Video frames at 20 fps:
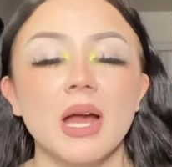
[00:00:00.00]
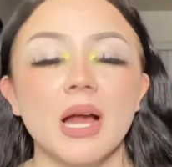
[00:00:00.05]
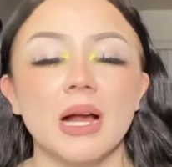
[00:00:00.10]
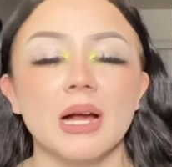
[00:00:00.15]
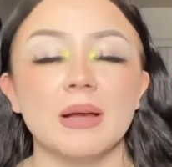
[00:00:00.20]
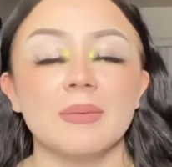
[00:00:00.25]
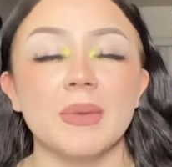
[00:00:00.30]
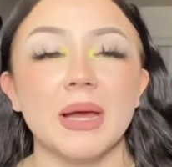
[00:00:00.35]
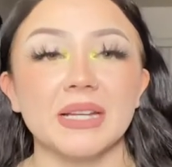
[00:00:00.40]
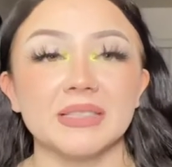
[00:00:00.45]

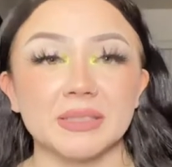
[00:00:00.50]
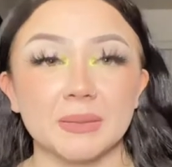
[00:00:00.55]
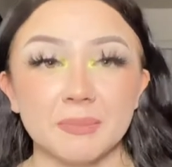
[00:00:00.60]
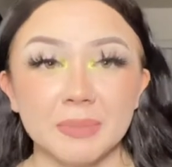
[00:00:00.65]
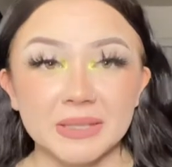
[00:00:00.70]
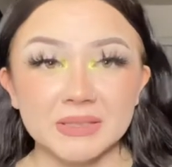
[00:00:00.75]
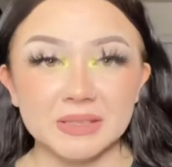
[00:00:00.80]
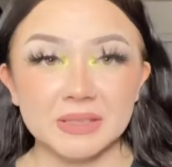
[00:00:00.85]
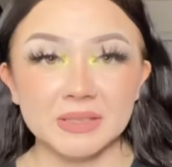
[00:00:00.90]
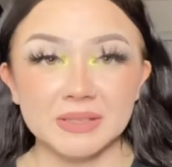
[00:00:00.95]
Um, as a
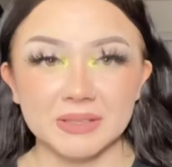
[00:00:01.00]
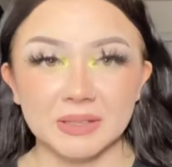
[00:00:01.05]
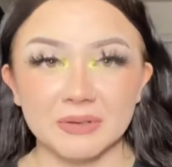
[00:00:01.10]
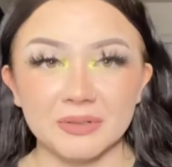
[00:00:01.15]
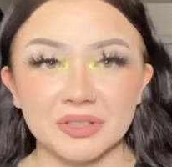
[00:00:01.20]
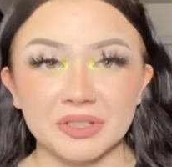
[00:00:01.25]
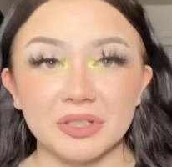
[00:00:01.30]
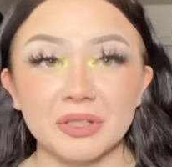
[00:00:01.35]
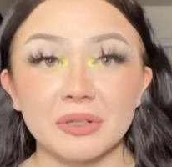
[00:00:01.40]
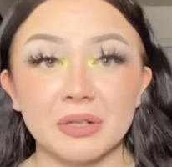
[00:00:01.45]
business
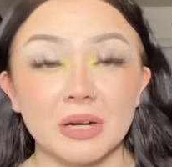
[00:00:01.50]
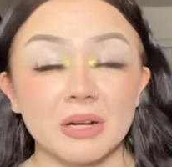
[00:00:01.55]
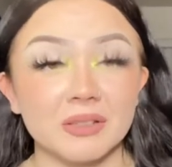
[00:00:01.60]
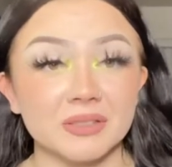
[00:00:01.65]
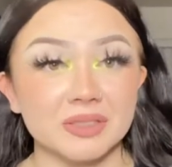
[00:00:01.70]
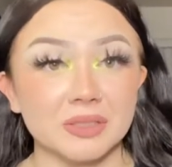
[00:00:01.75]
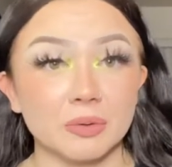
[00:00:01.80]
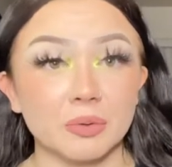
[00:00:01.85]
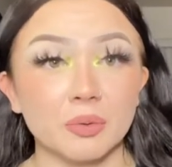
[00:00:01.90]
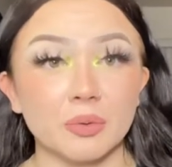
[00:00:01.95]
owner, you can
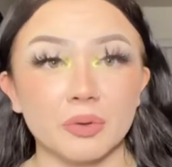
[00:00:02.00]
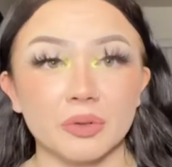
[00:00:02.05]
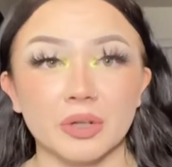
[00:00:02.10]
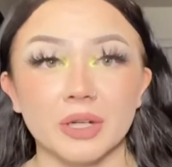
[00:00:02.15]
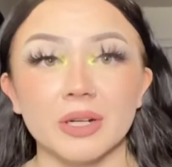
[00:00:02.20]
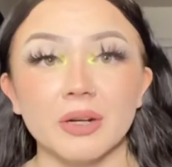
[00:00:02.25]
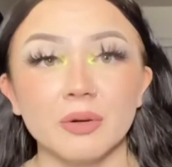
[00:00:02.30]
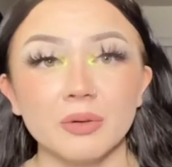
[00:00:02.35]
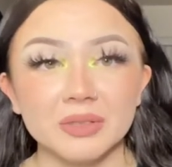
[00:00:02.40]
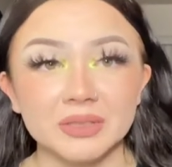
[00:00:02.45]
also order
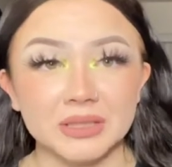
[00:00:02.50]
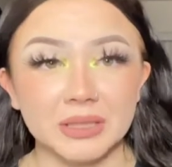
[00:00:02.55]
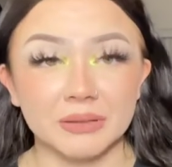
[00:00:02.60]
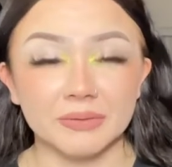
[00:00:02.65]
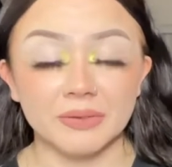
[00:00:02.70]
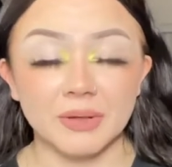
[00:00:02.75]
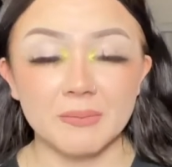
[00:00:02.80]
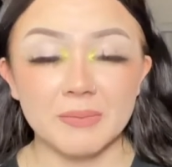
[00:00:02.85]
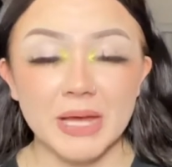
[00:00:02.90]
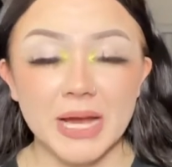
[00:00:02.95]
in wholesale
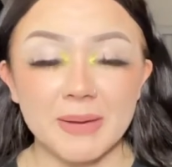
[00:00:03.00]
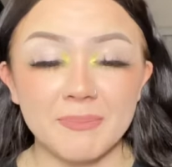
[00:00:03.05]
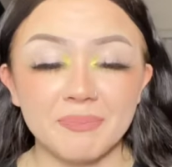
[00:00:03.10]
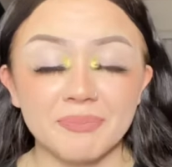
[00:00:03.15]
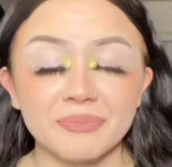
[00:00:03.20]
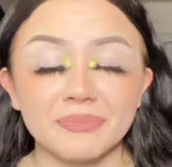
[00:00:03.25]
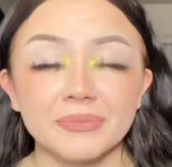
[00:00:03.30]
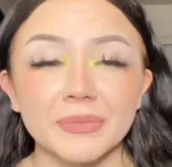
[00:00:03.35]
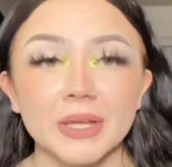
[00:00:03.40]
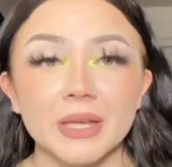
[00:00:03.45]
from
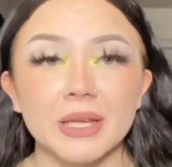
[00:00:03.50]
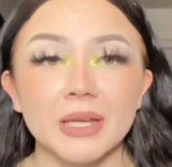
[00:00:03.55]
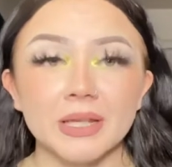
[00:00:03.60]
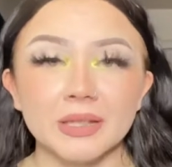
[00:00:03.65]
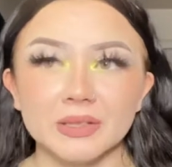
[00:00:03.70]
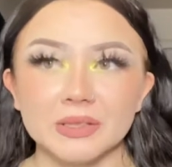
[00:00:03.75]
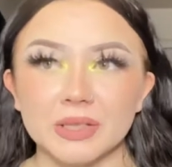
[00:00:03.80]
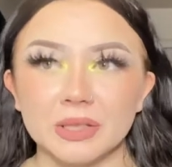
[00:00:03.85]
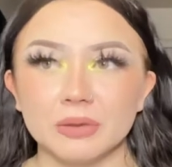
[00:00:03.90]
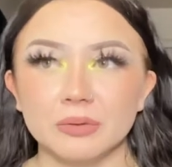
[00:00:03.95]
them.
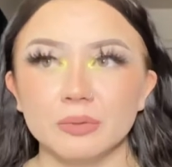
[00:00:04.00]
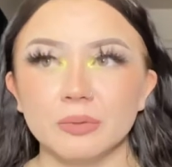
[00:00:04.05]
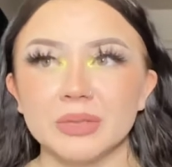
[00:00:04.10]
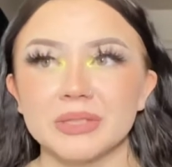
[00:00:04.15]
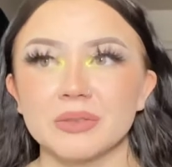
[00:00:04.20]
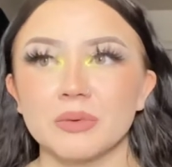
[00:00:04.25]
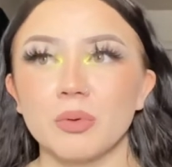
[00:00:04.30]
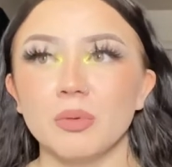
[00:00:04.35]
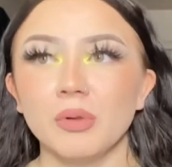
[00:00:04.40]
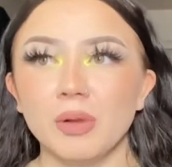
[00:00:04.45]
So
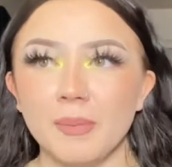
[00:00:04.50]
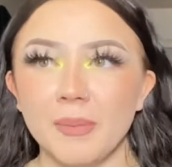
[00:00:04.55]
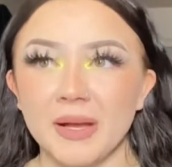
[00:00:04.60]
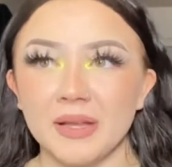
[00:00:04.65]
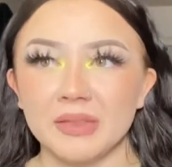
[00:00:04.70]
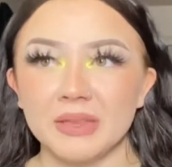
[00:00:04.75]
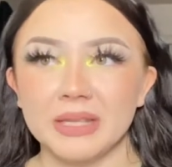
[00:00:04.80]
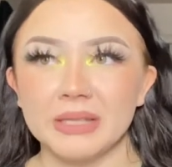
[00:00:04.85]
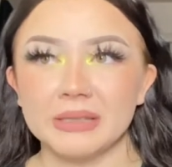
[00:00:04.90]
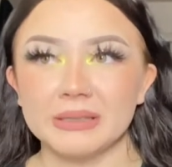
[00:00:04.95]
what's cool
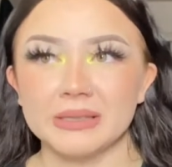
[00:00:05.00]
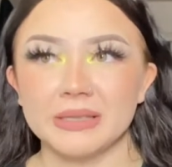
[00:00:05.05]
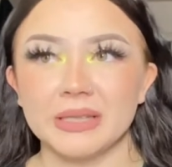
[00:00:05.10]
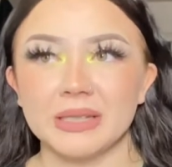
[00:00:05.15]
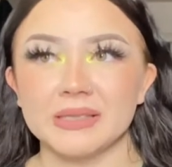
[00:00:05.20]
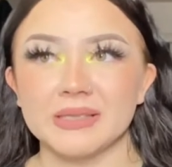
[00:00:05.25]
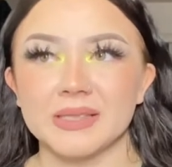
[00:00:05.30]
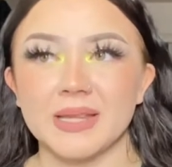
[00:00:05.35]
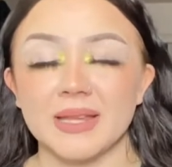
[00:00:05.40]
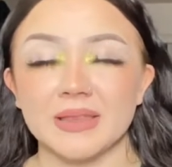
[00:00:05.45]
about this
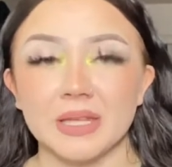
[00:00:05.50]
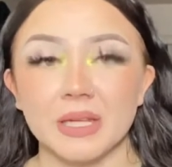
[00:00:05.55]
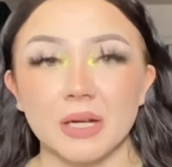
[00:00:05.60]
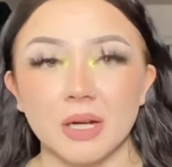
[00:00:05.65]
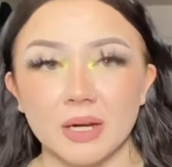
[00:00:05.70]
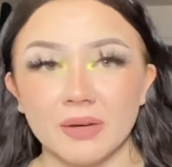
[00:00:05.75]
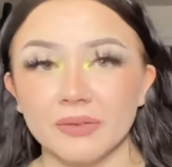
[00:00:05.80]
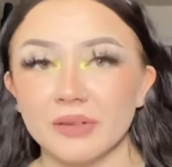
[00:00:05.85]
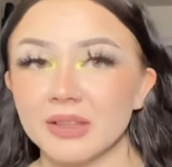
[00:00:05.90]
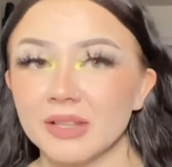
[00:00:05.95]
is that they
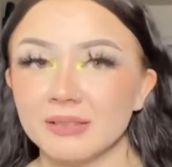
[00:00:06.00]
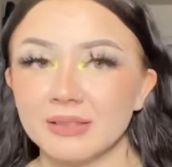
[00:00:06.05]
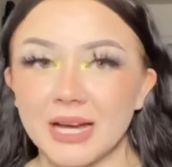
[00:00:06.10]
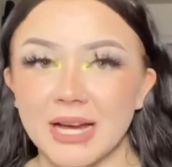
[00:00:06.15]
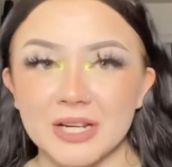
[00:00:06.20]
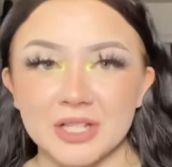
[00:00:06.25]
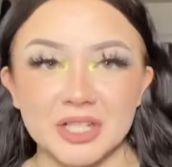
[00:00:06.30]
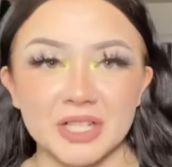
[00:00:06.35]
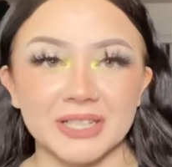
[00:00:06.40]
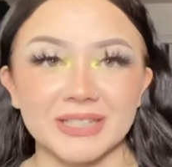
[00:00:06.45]
offer the
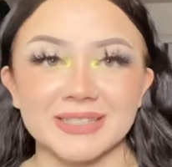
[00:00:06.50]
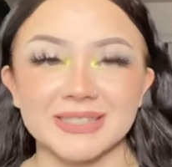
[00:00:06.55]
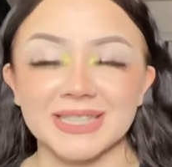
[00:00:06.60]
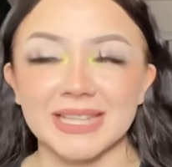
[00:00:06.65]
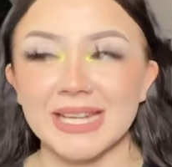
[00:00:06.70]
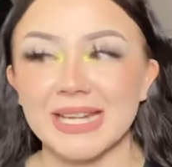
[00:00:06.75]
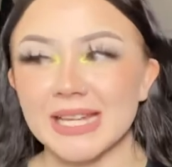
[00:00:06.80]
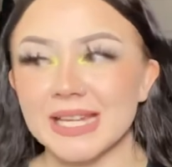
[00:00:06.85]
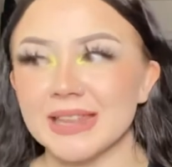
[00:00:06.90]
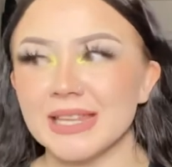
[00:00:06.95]
lashes
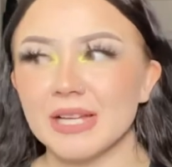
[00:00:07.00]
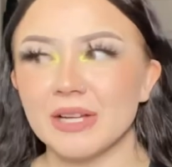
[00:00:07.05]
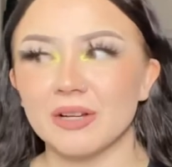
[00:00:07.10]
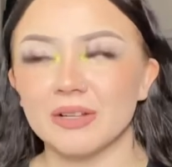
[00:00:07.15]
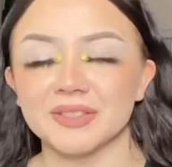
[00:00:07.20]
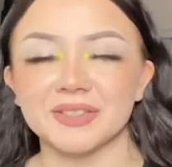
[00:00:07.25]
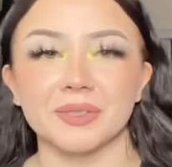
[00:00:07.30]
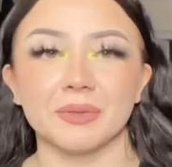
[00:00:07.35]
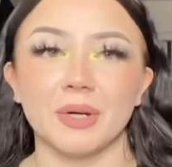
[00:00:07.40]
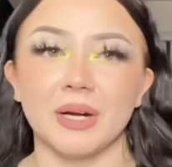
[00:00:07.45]
and they
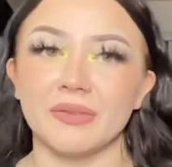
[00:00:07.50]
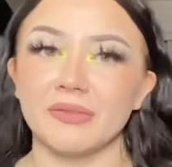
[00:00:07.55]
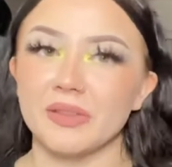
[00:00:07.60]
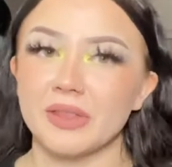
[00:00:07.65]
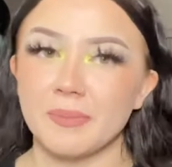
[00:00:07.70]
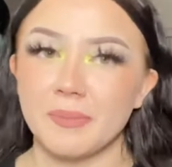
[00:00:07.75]
also offer the